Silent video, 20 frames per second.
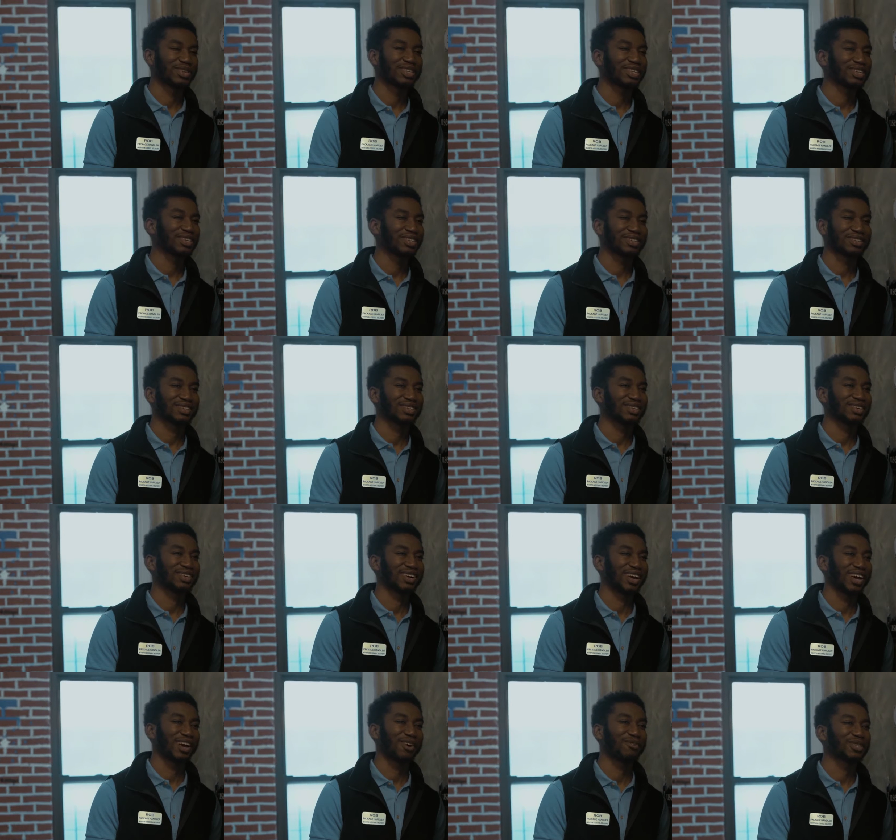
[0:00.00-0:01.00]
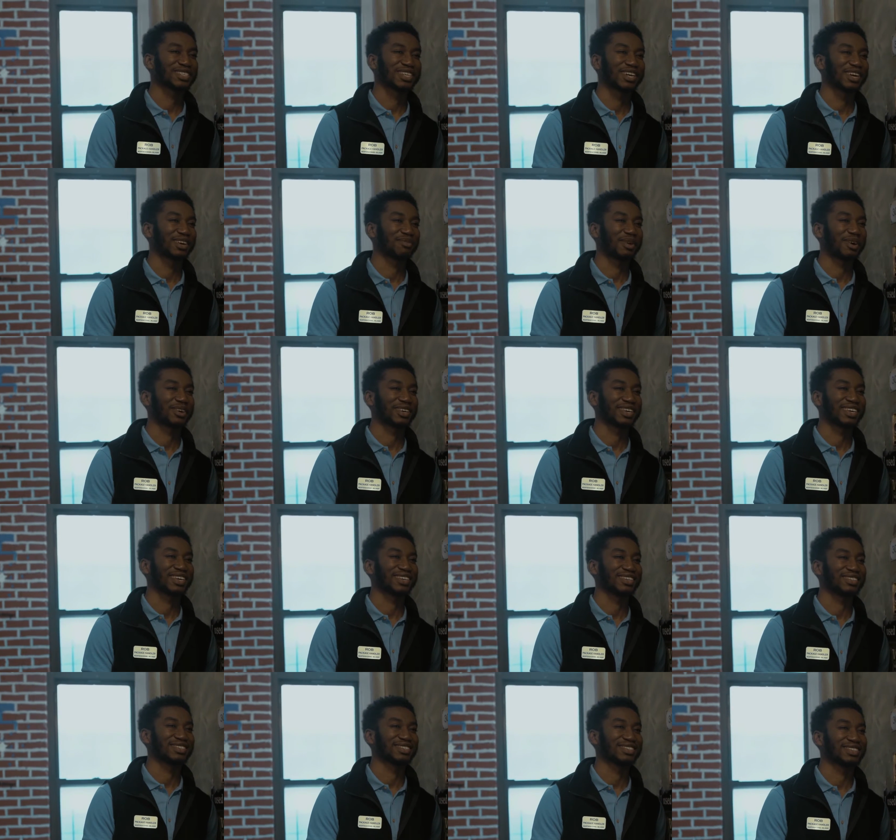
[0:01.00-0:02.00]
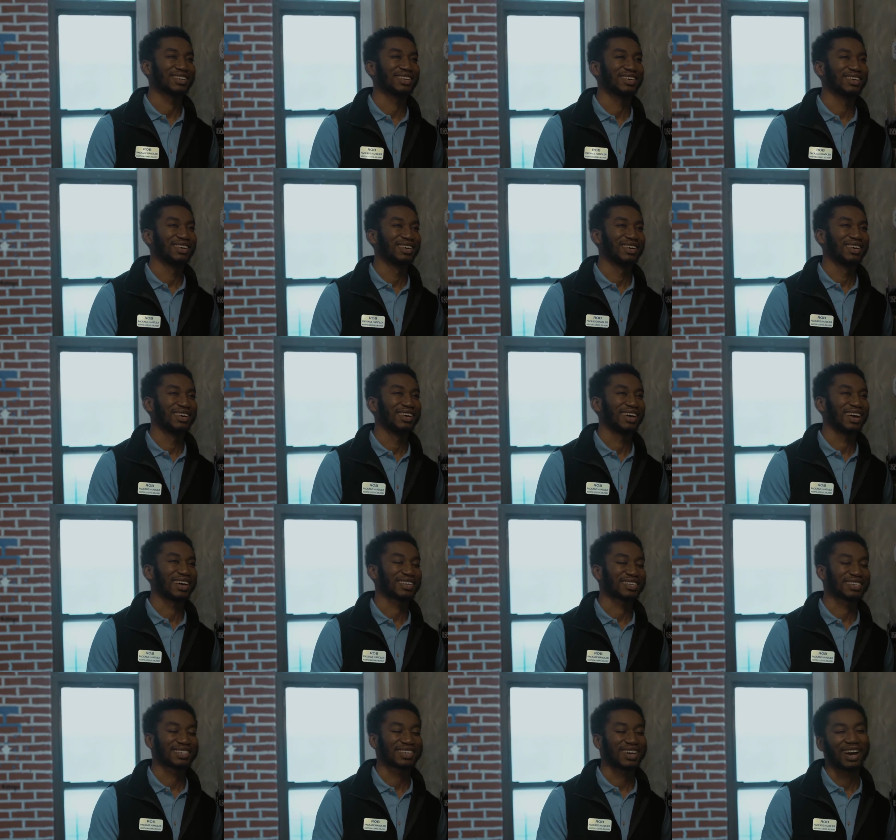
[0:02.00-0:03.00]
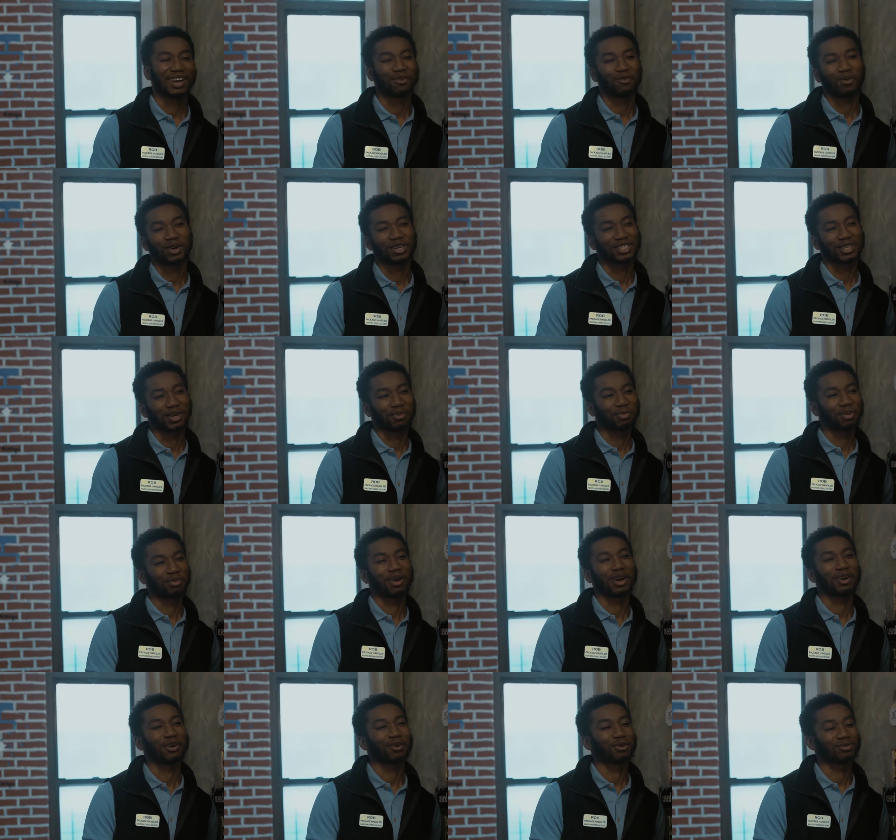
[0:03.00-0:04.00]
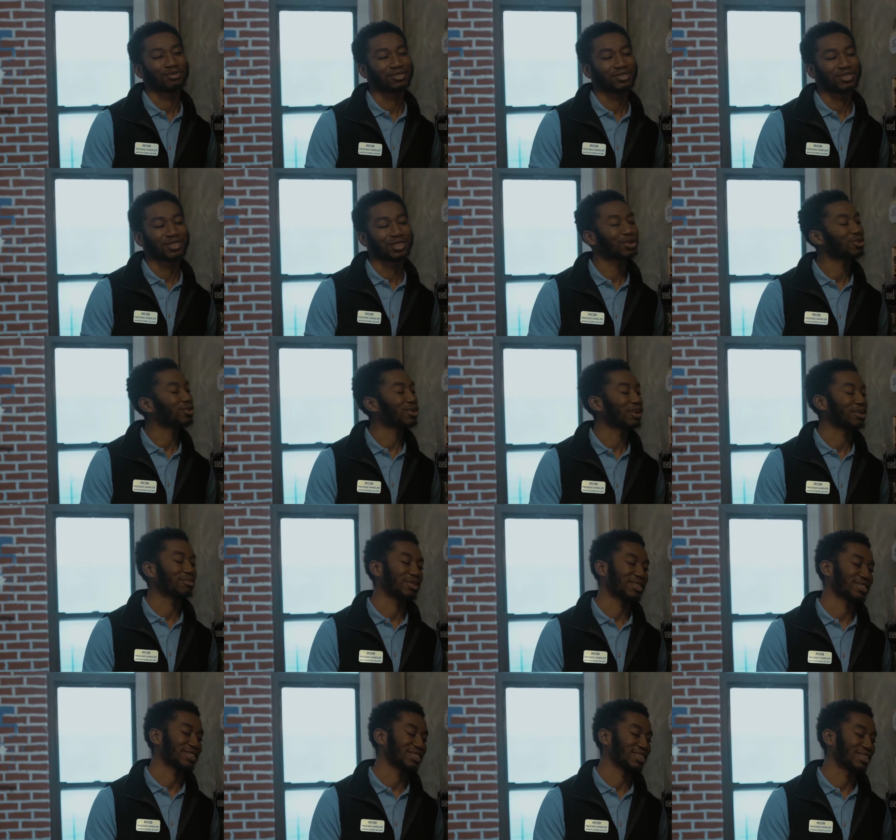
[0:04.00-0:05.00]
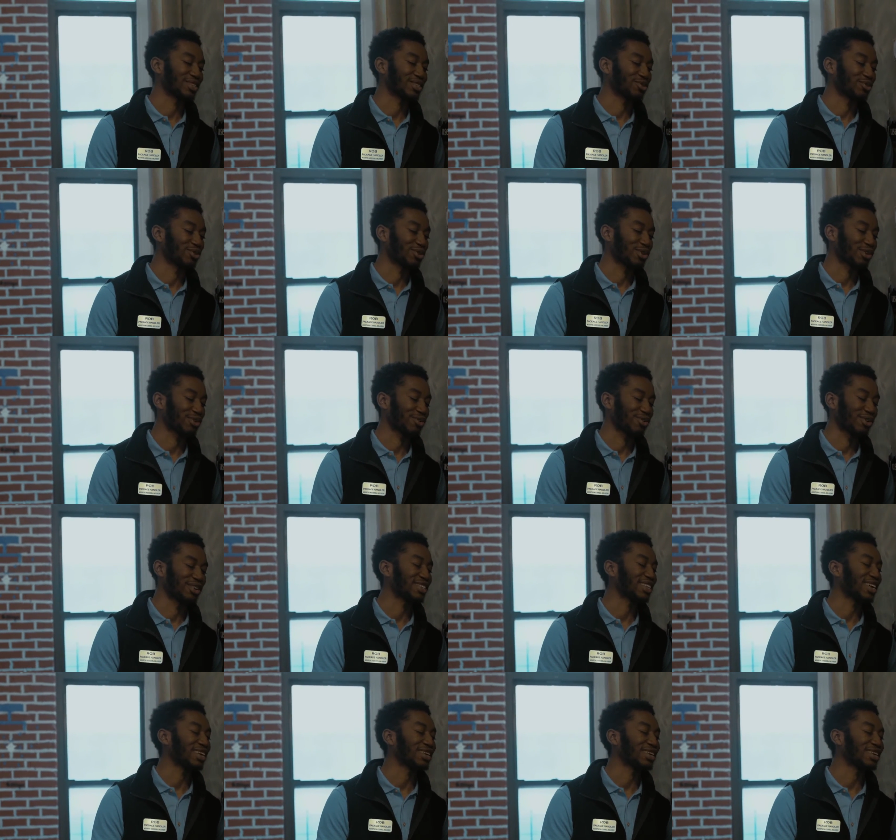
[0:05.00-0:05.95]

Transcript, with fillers: Really, I always cared about kids. I kind of wanted to open my own tutoring business or, or a